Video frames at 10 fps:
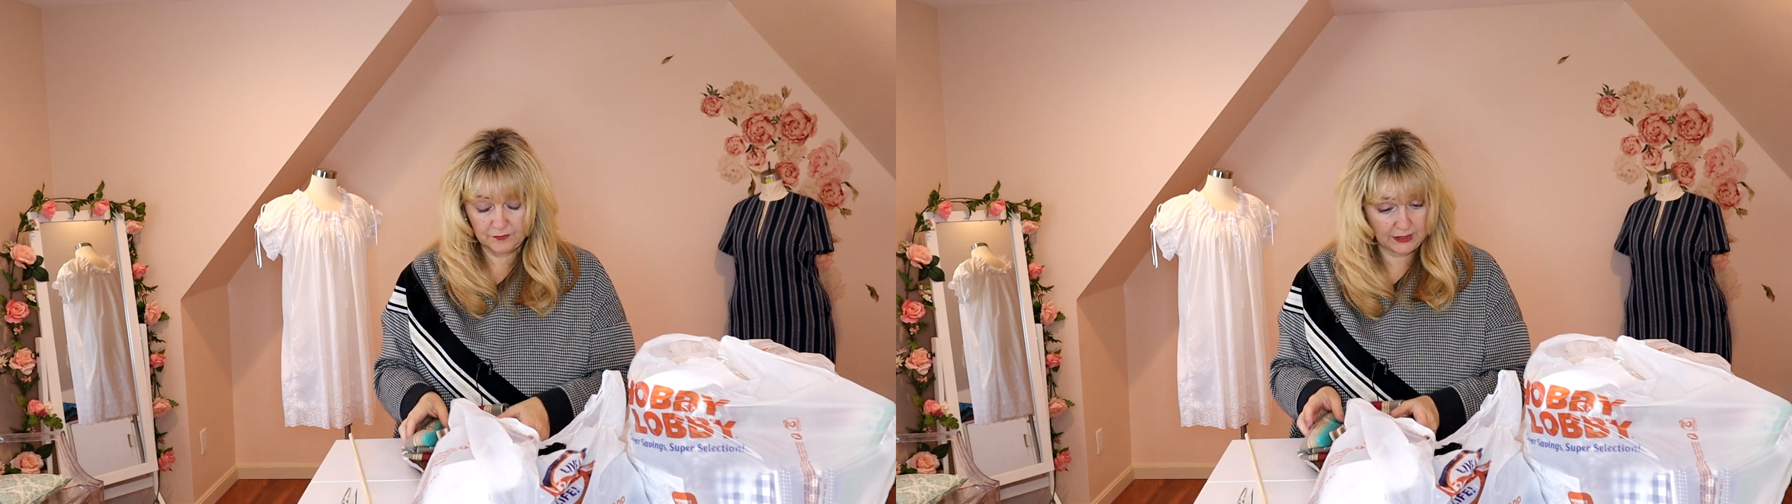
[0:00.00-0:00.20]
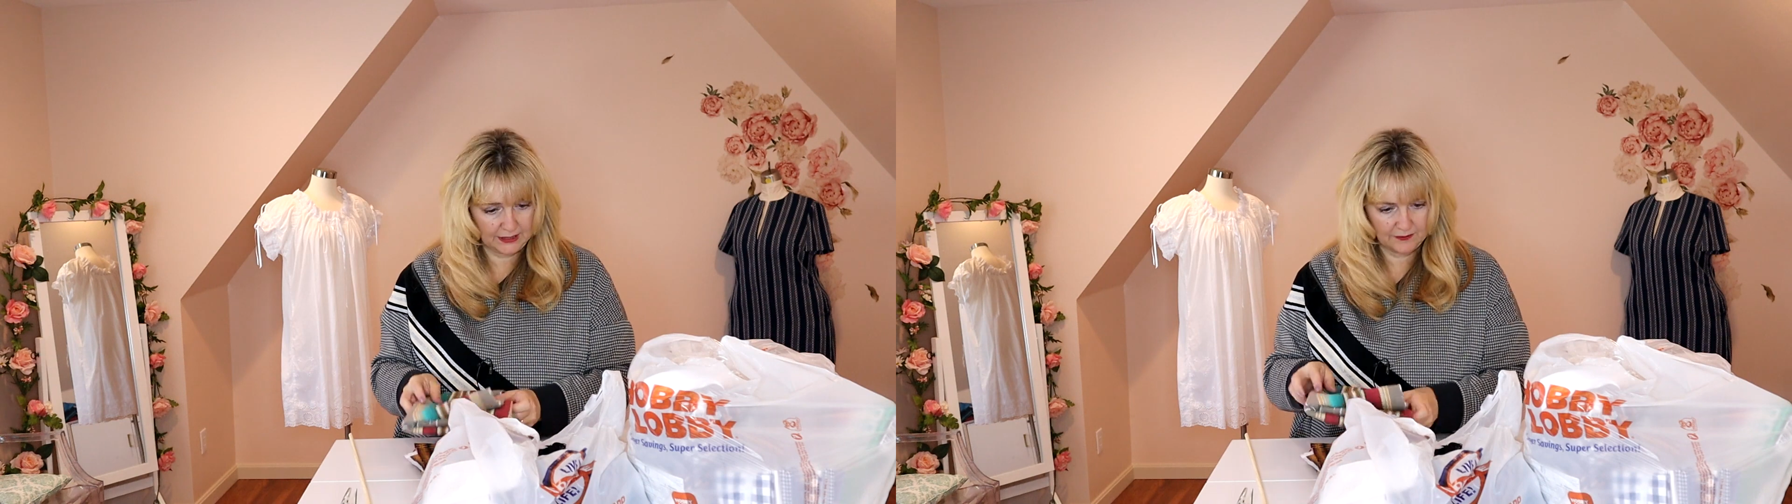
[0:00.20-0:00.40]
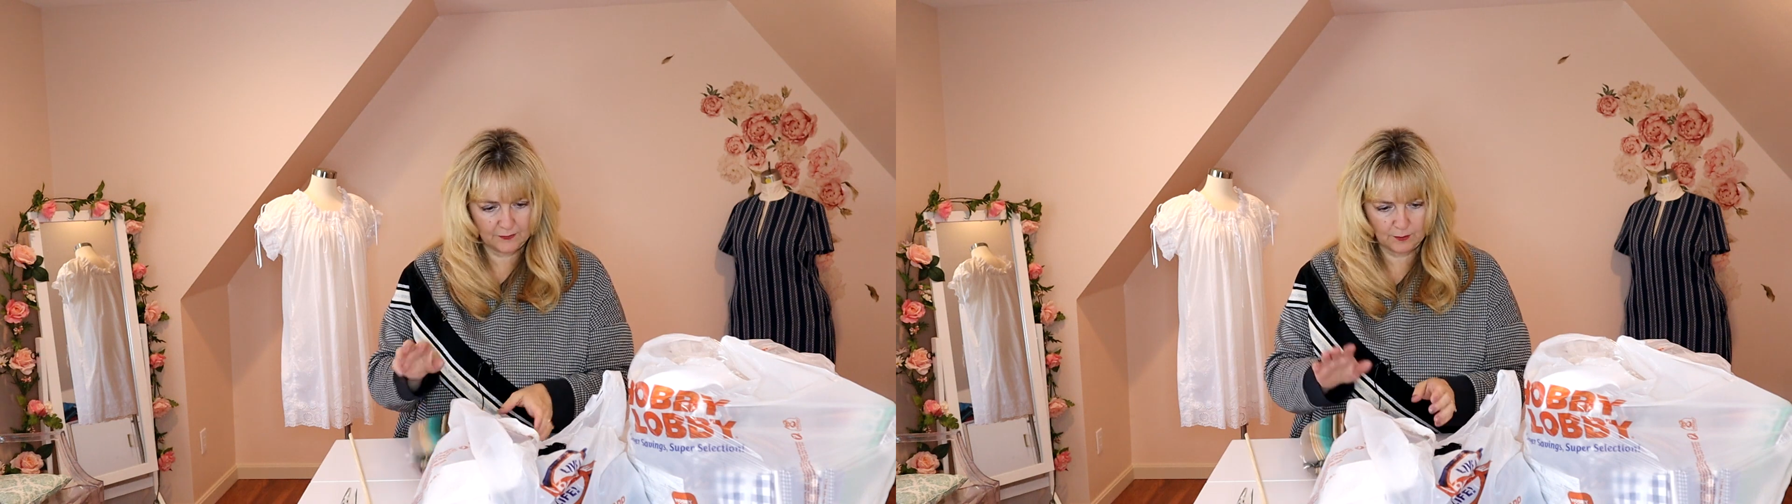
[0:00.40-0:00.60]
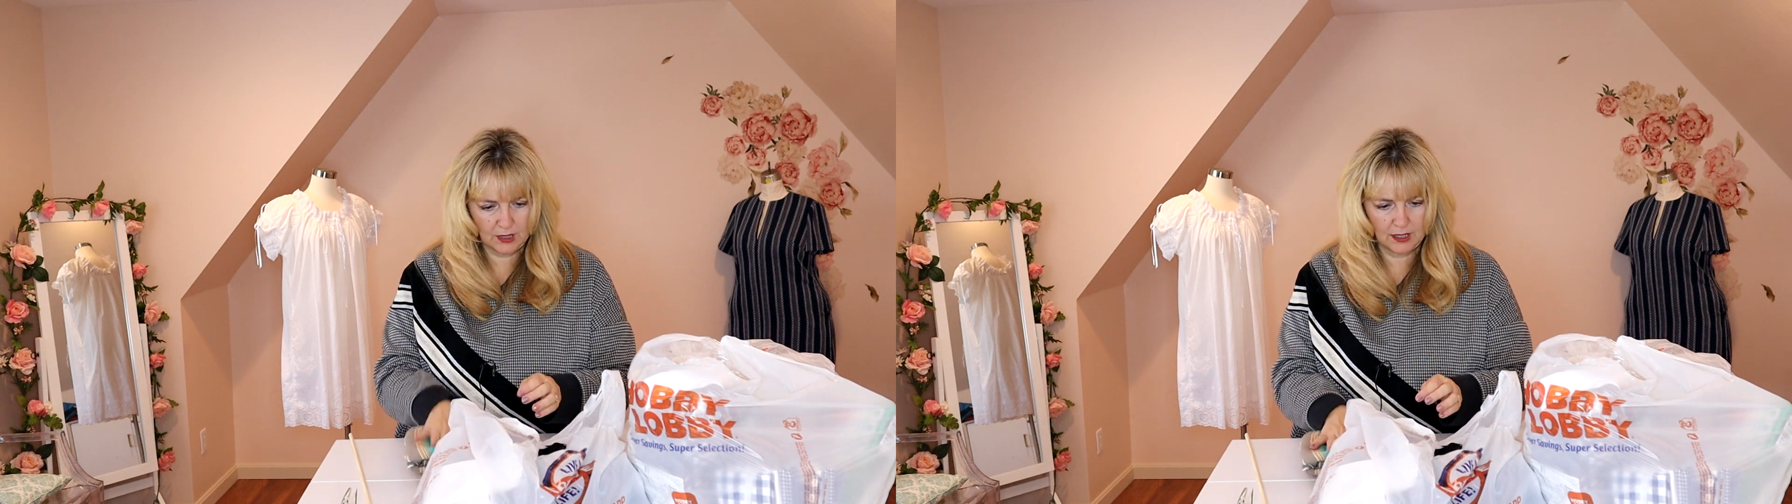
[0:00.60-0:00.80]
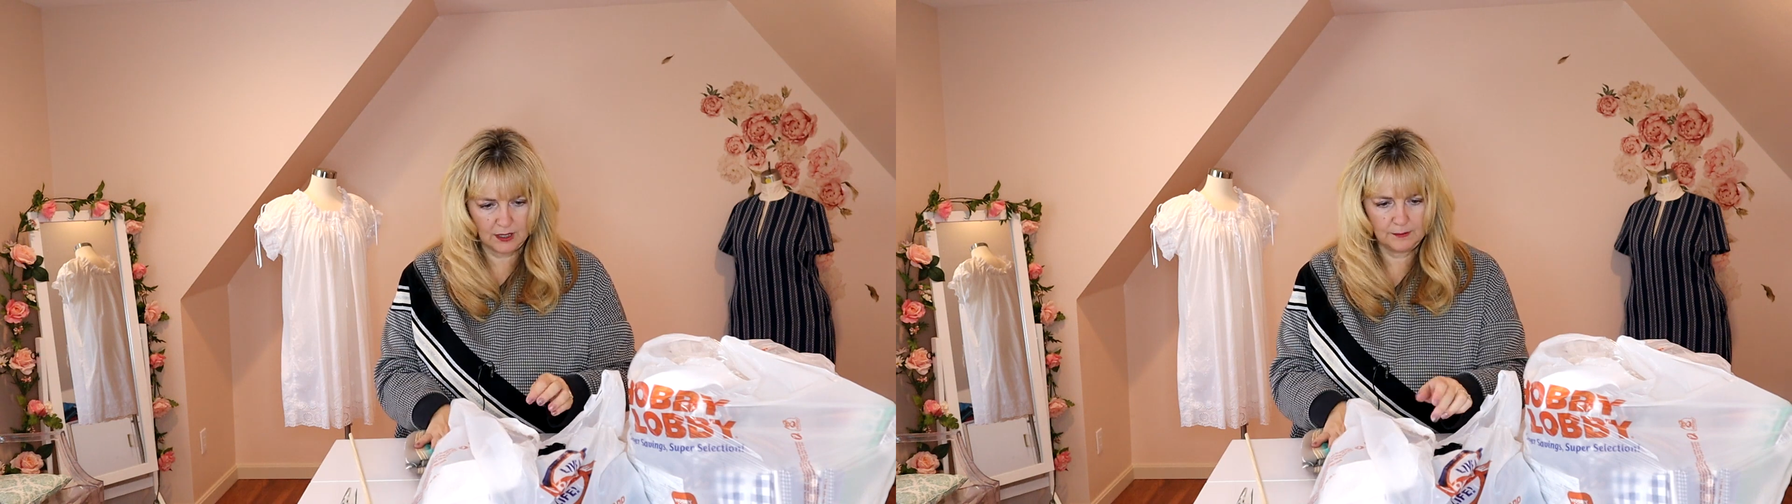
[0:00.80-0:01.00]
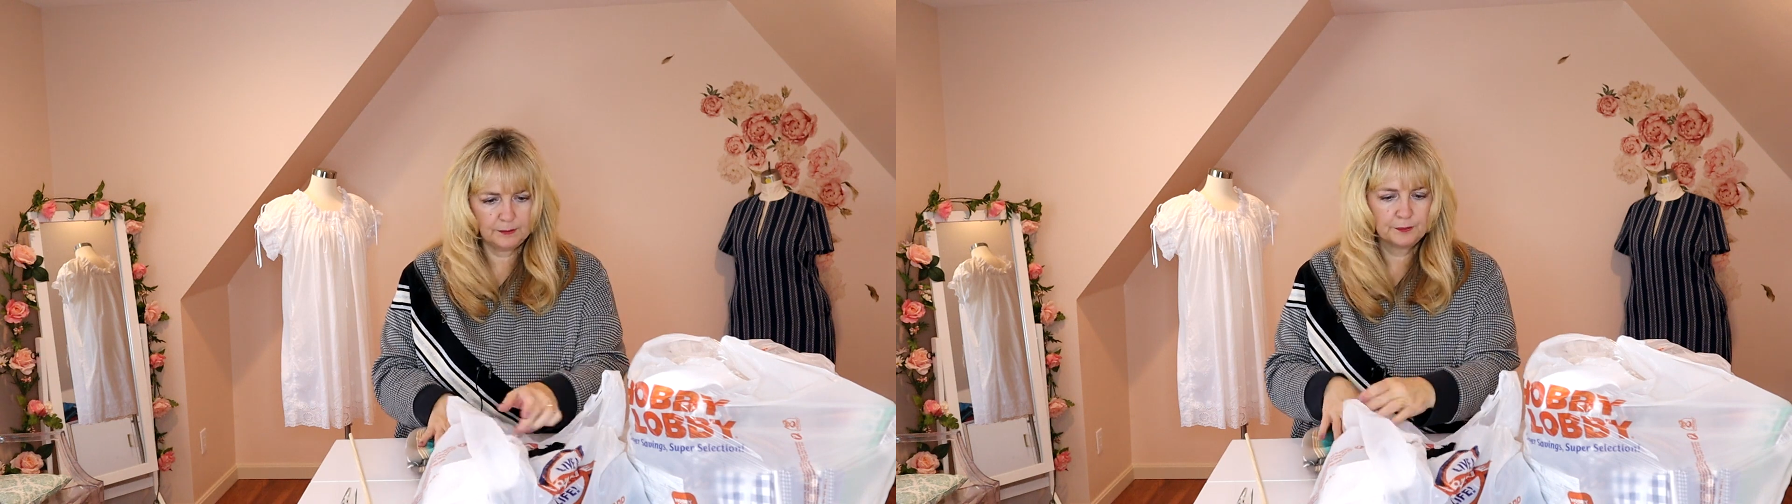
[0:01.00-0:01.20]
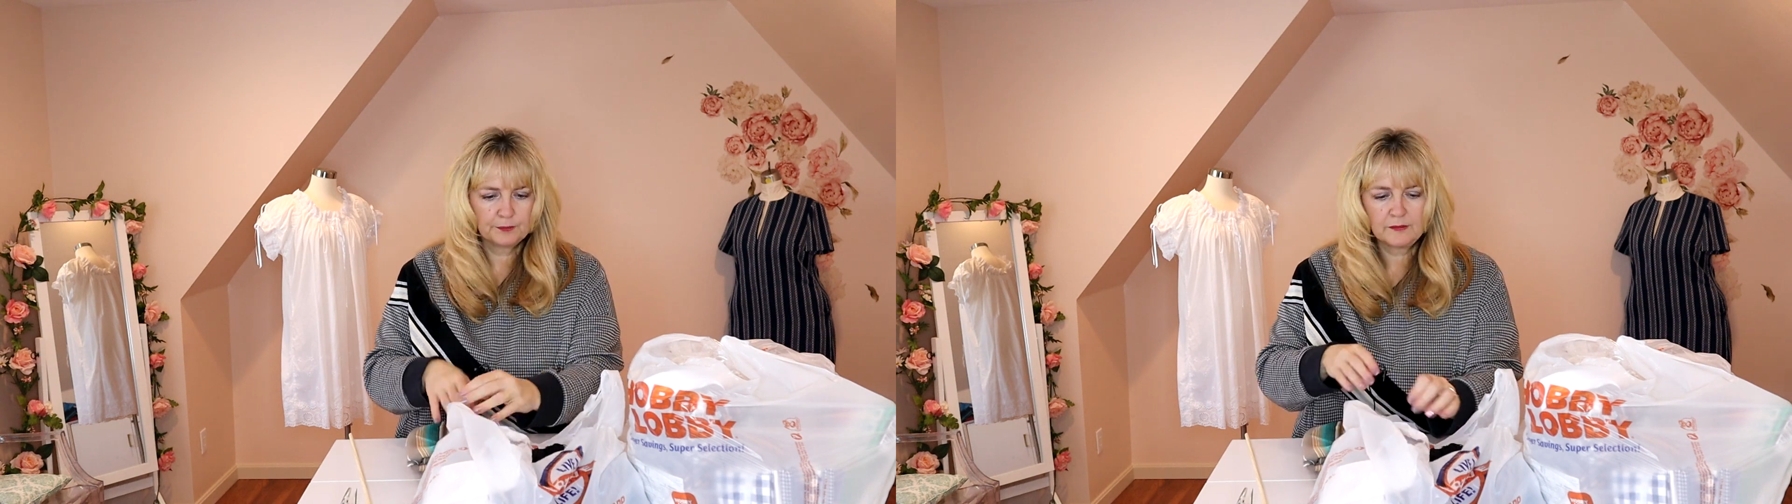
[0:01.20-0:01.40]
again, for mom.